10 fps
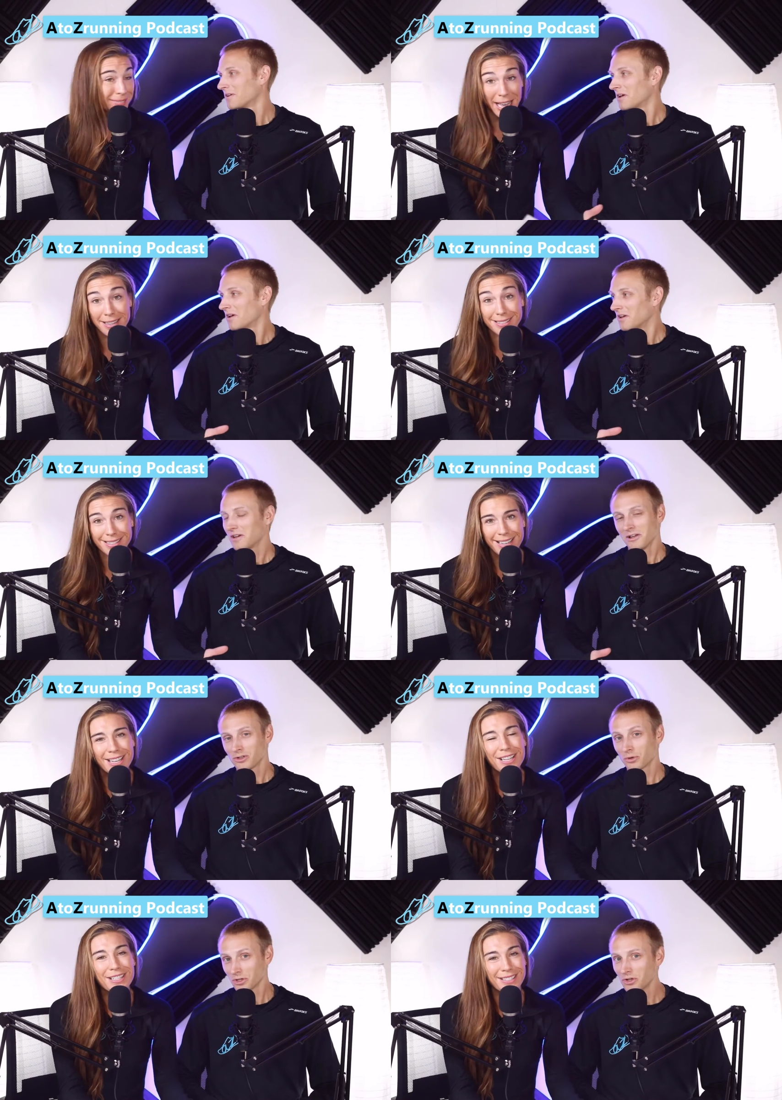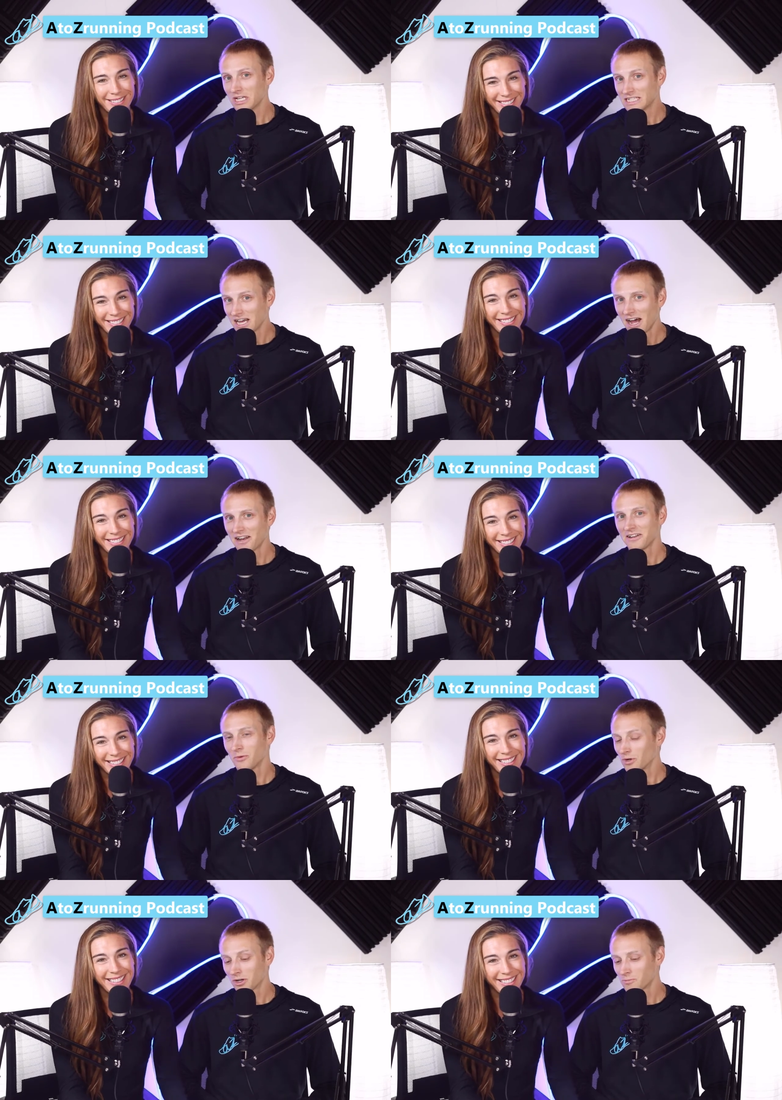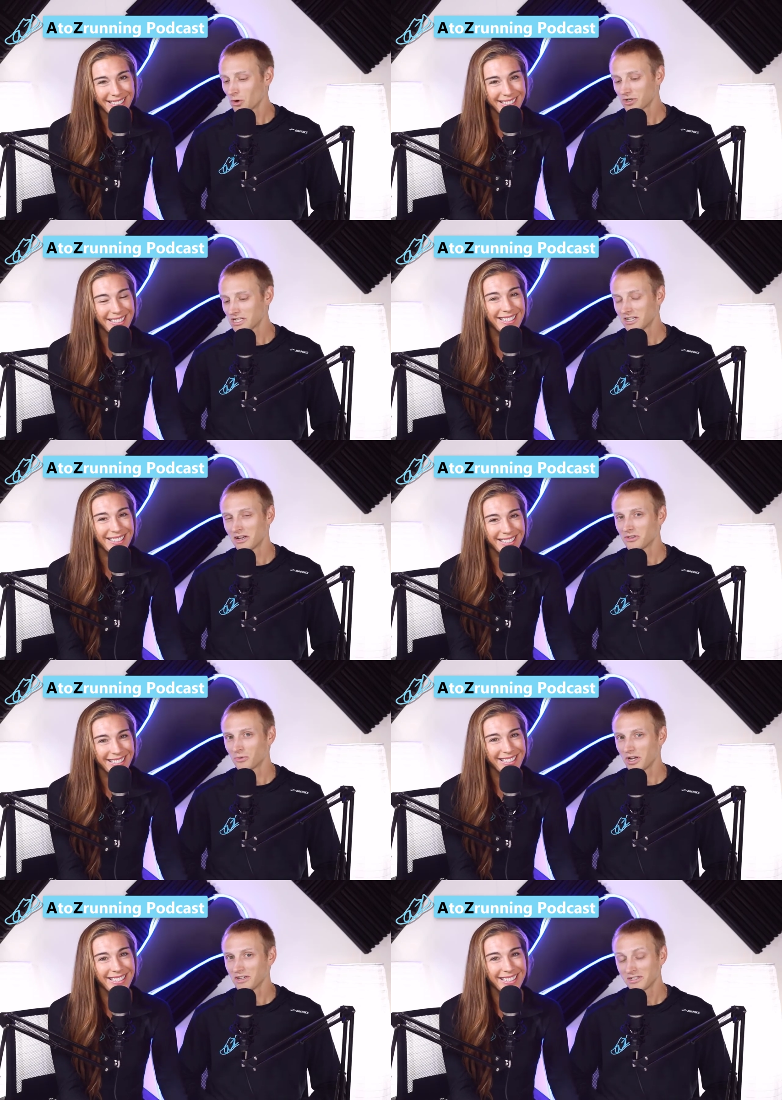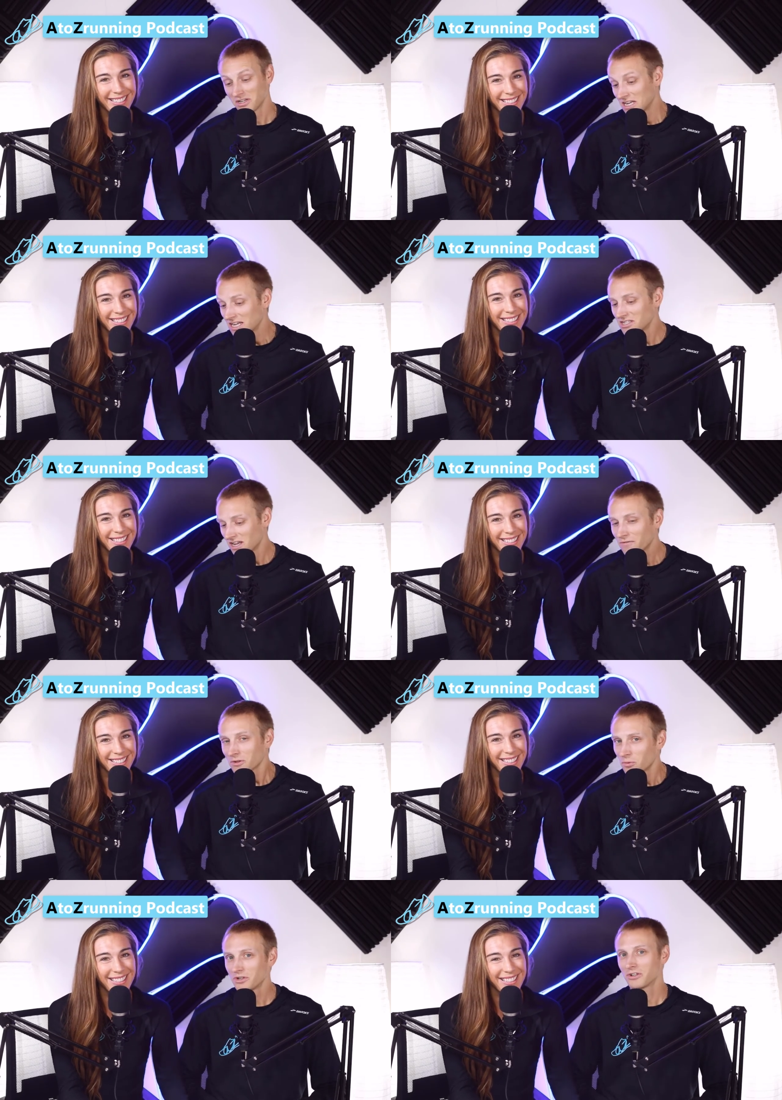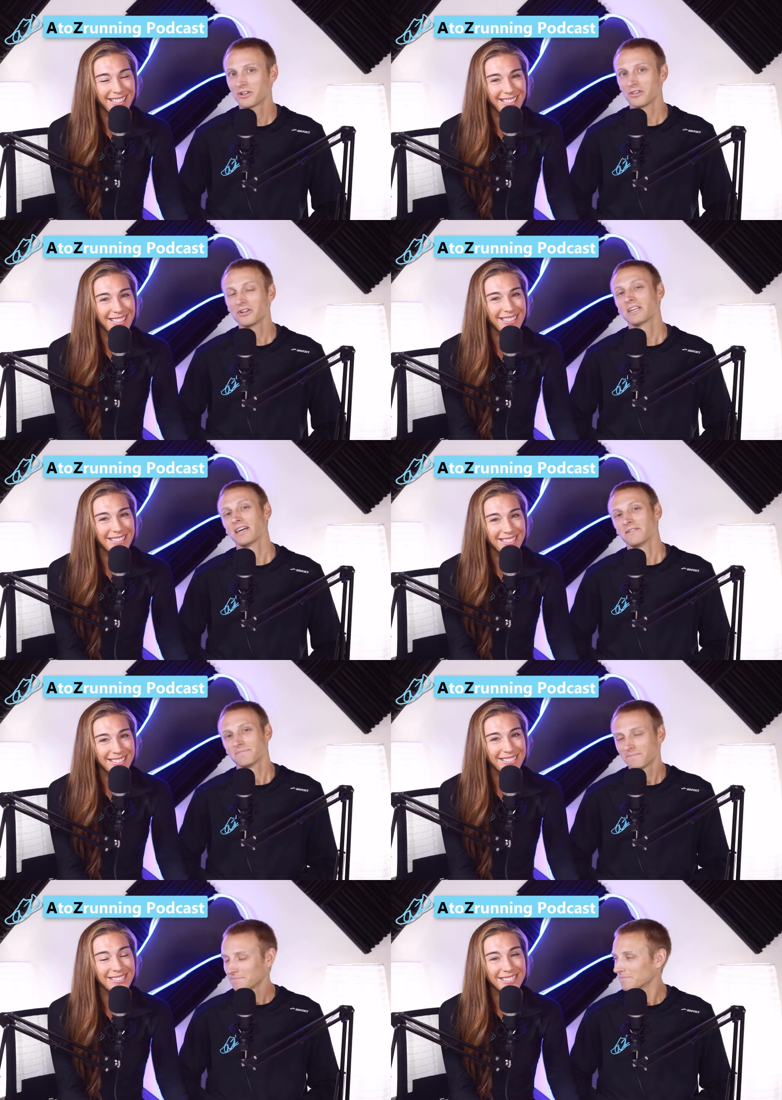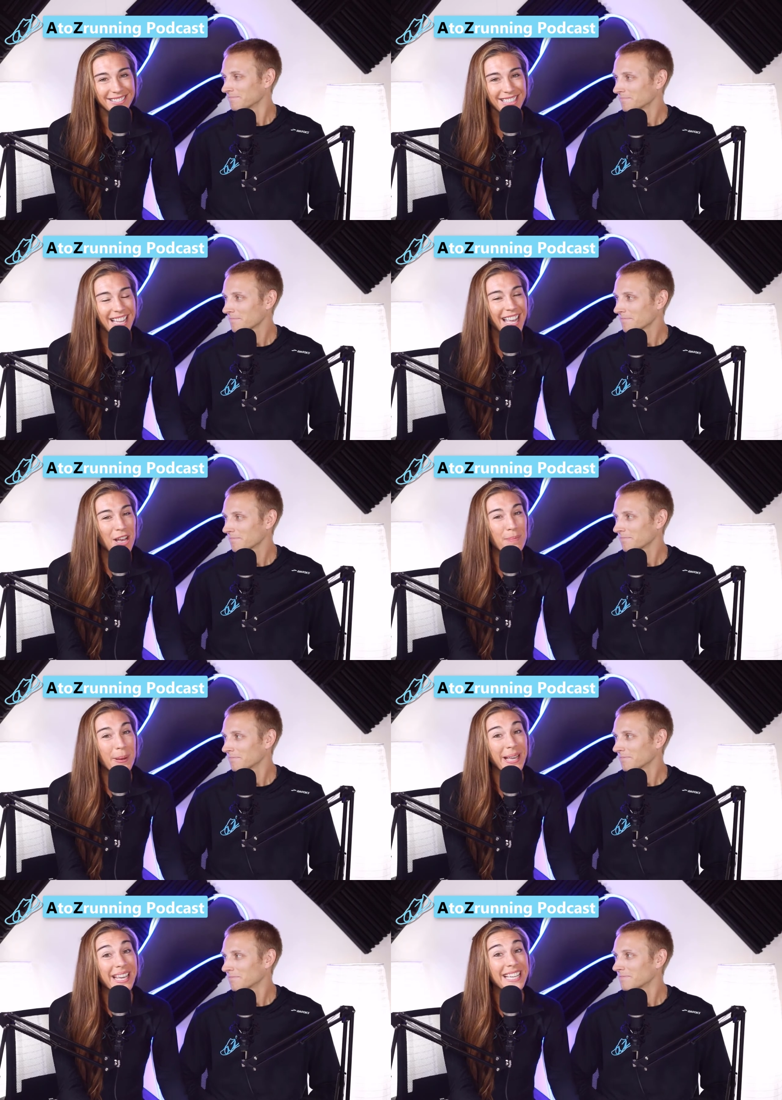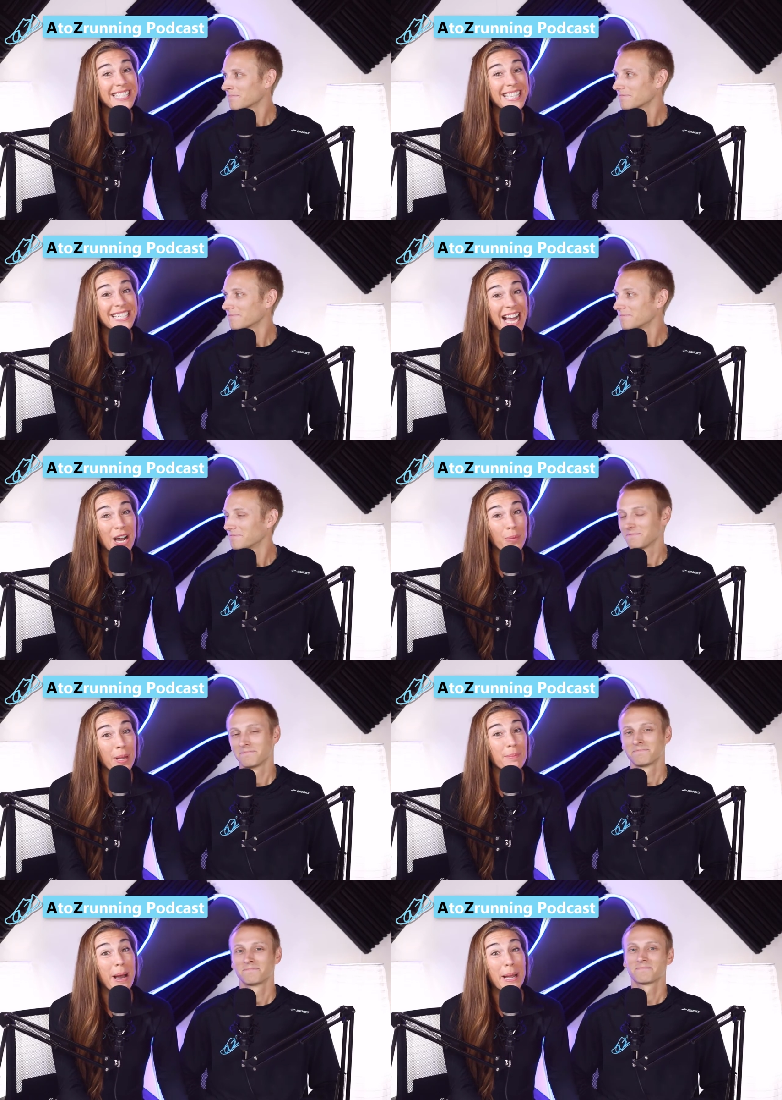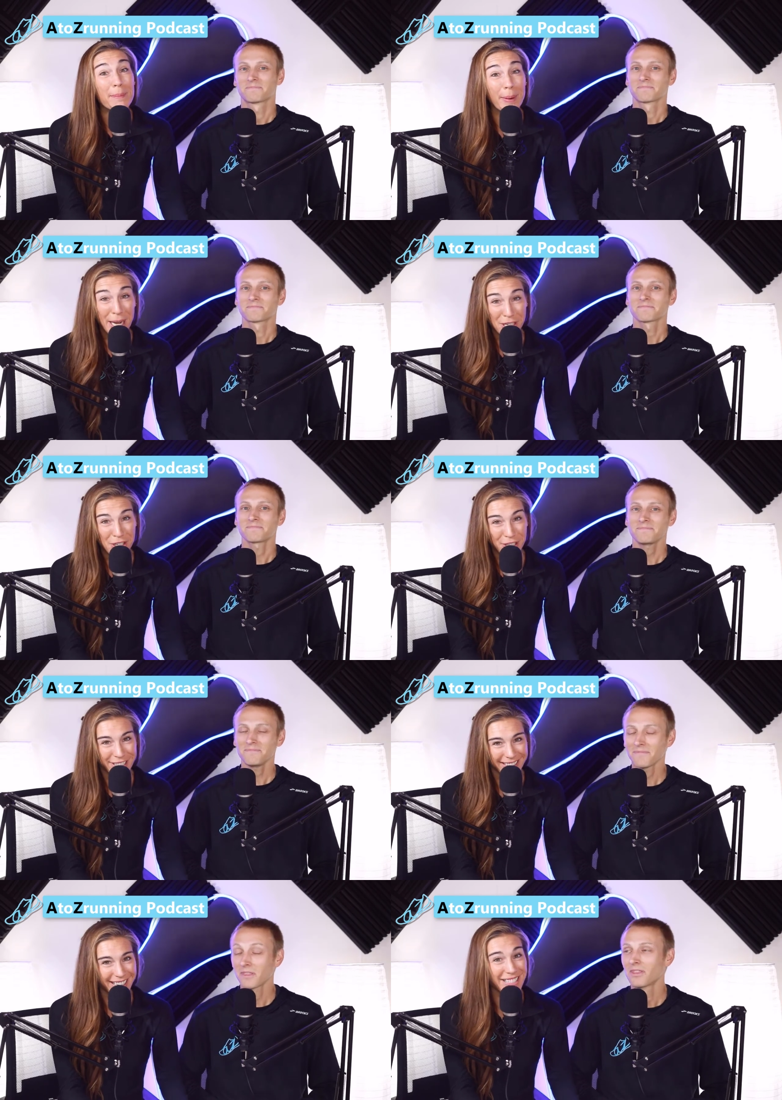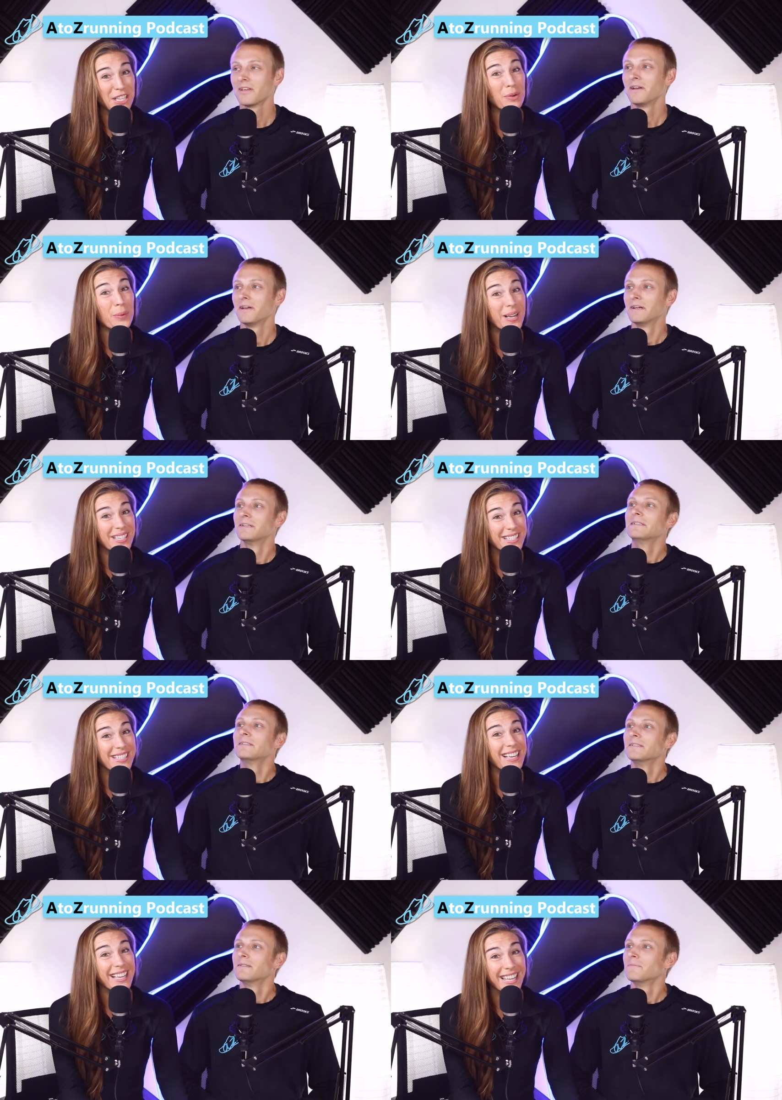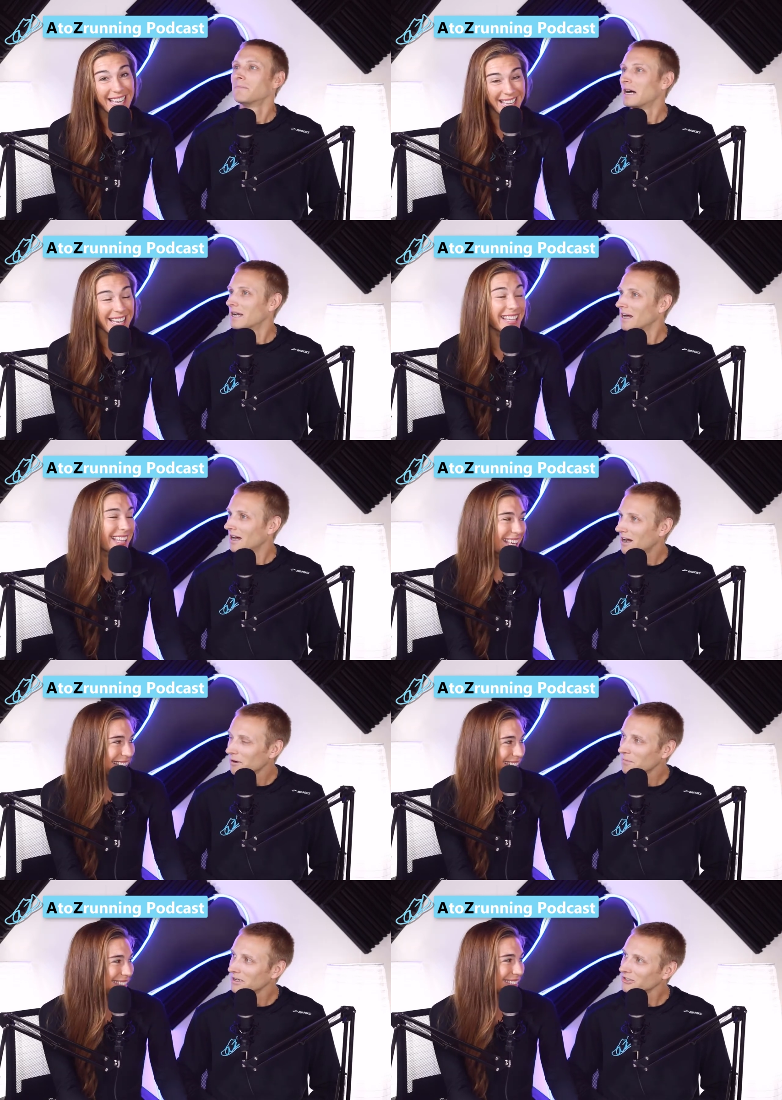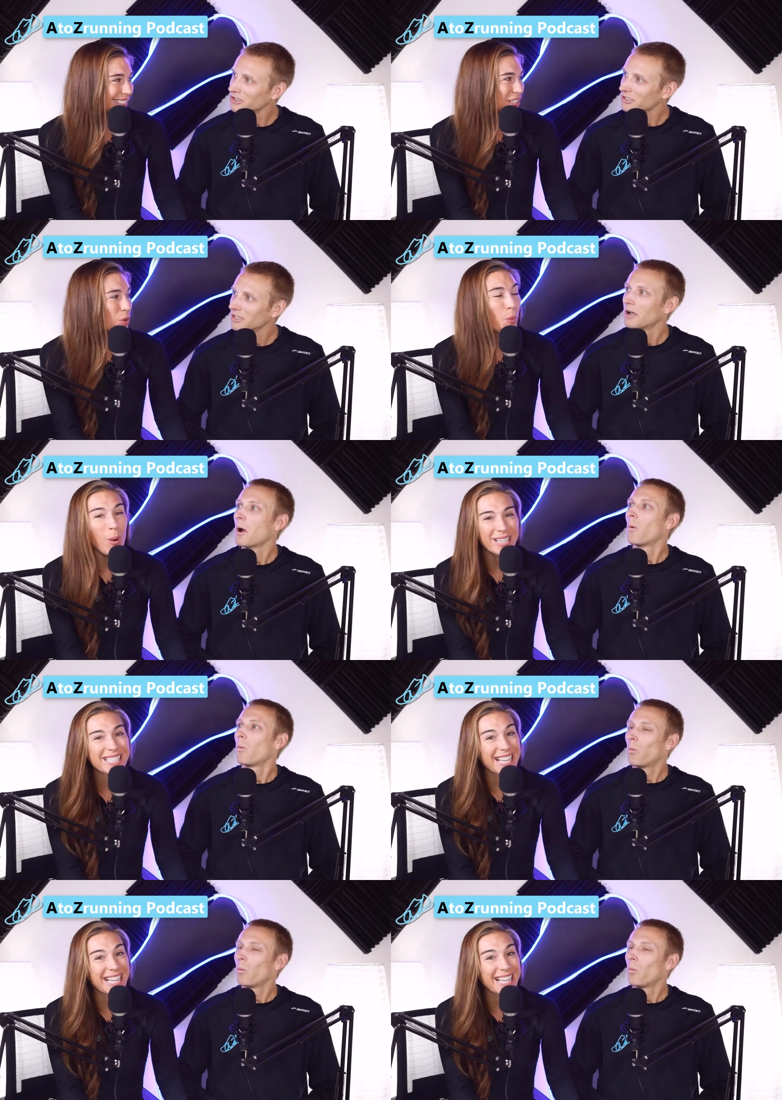Speaker 1: Yes.
Speaker 2: So clearly he's got it. And when Kipchoge is not in the race, he's definitely one you're going to look at.
Speaker 1: Mm-hmm. But he did not win by much. Because it was a kick
Speaker 2: in the end. How much? 1